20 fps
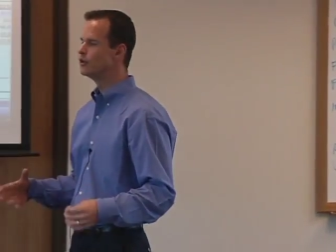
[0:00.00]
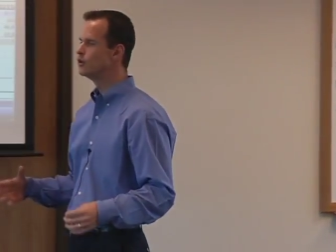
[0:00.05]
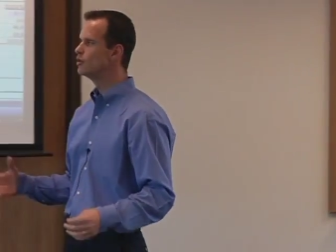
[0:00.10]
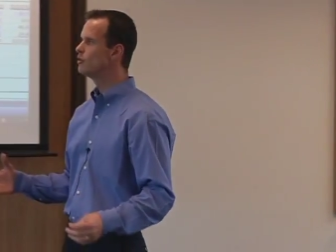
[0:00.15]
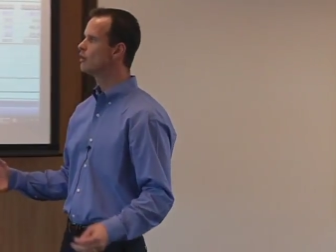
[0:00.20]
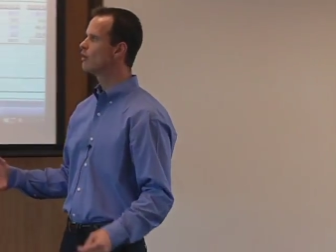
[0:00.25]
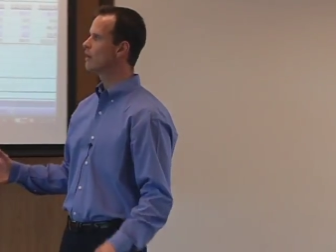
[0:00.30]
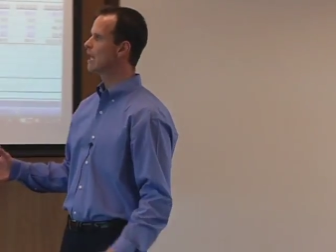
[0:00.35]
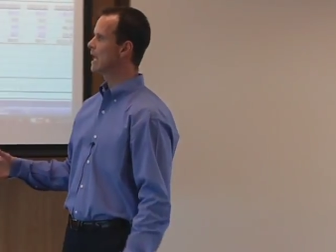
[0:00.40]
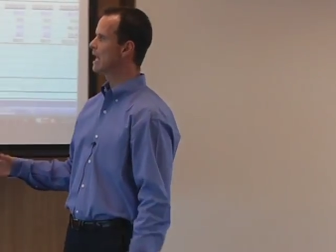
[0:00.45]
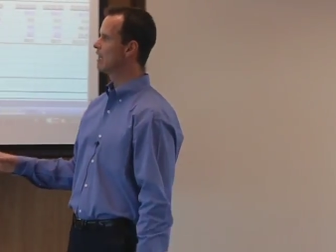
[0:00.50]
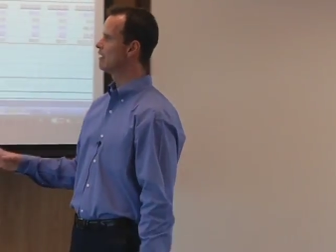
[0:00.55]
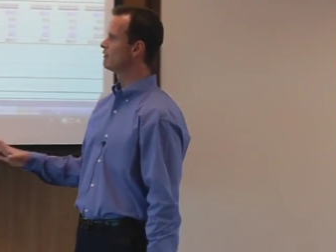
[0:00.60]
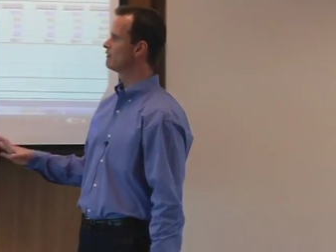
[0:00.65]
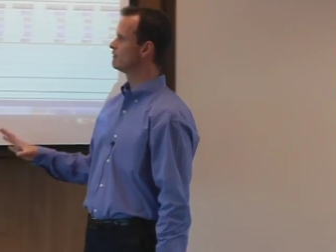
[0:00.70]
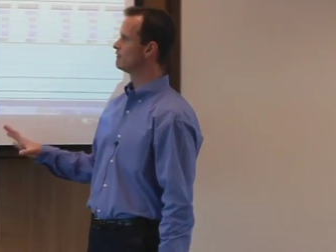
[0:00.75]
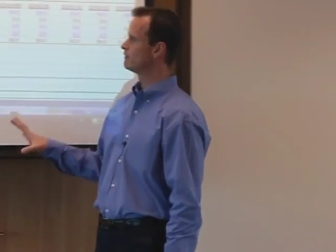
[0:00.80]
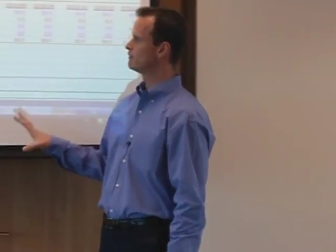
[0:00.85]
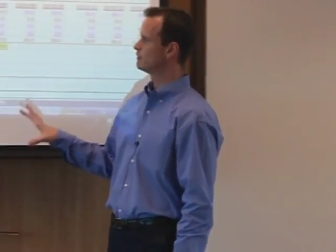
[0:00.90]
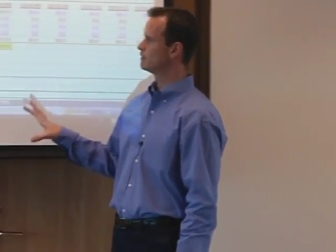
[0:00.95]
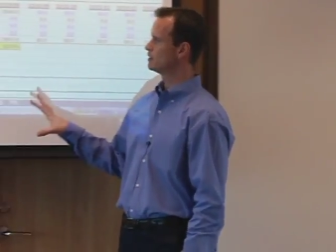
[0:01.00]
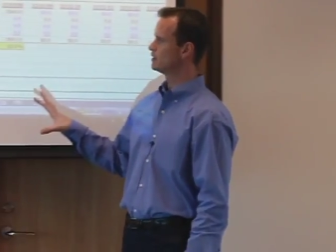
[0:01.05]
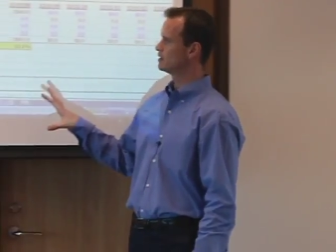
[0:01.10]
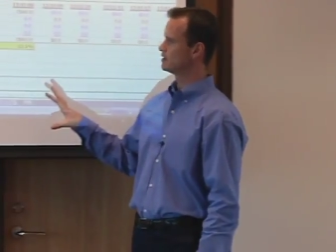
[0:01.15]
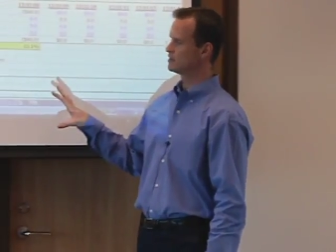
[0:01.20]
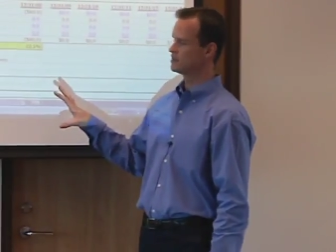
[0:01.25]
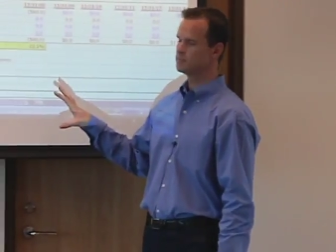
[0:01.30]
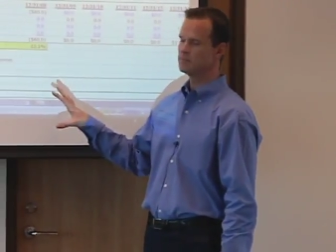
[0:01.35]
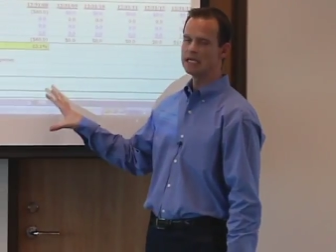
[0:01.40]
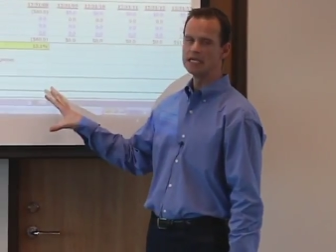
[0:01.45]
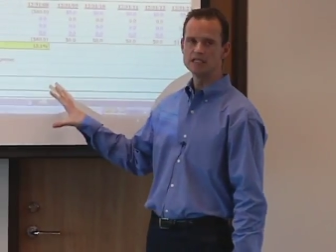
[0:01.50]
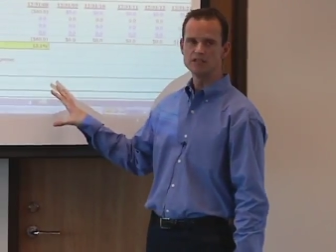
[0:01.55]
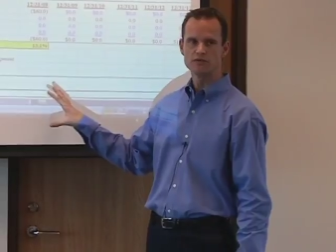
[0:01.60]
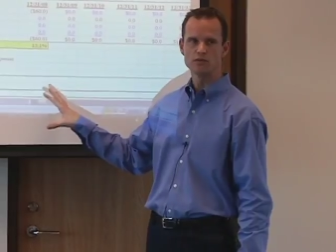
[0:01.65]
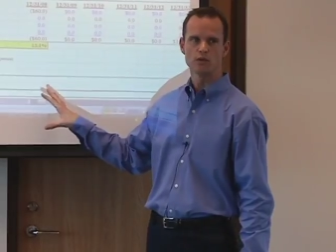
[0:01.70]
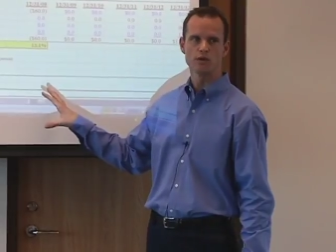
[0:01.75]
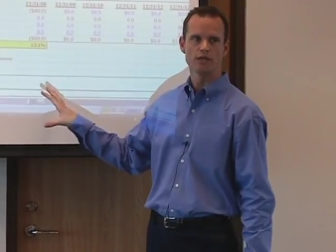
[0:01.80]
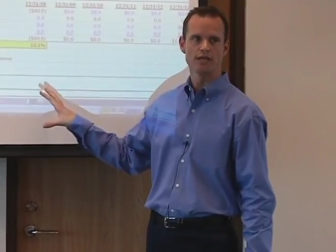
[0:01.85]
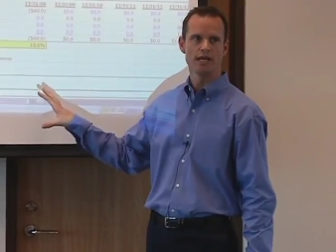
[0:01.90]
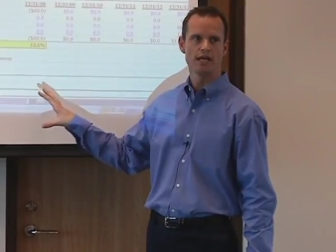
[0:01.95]
You don't have a space
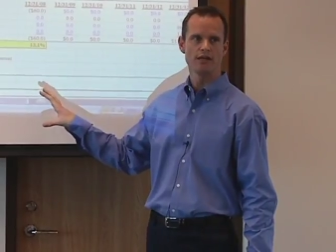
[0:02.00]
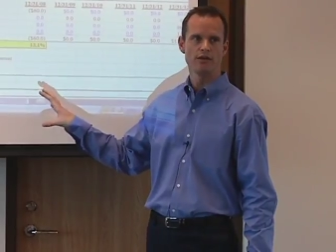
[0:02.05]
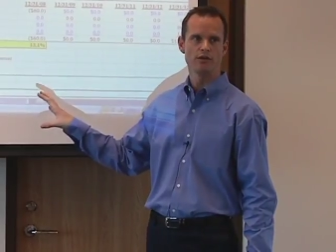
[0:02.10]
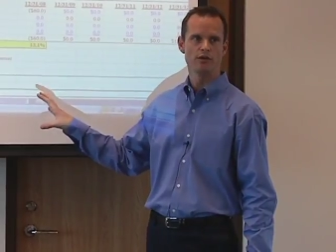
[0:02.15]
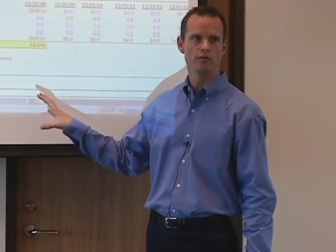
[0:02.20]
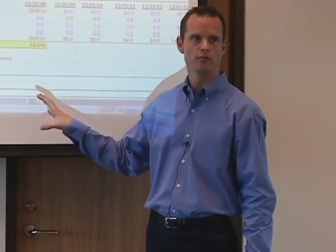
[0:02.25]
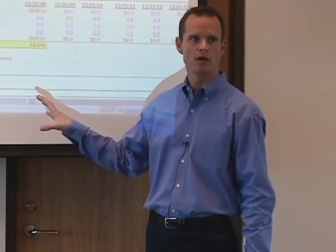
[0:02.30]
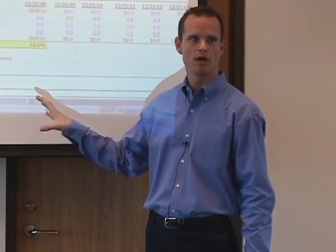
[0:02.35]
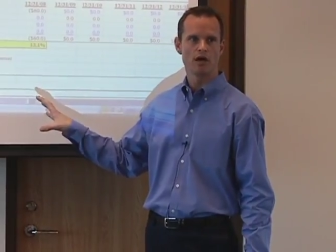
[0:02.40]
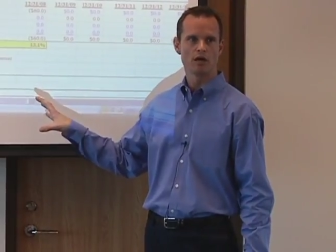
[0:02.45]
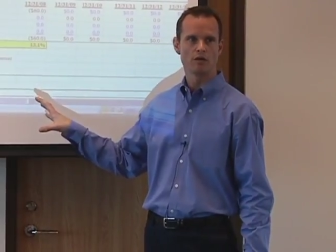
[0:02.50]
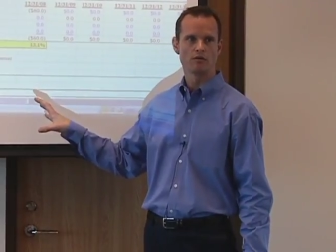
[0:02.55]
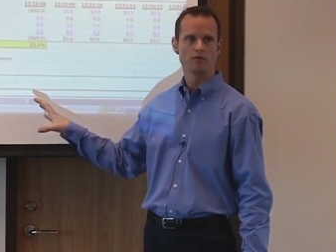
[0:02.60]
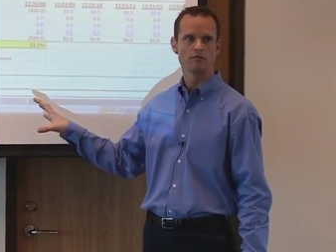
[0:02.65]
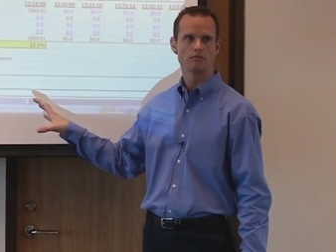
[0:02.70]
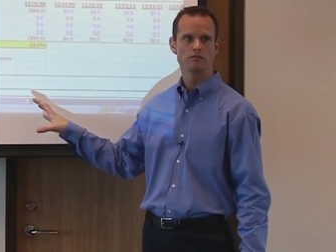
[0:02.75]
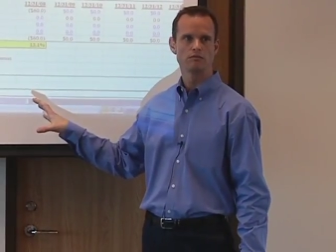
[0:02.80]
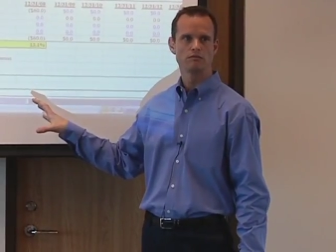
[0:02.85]
for it yet in your model.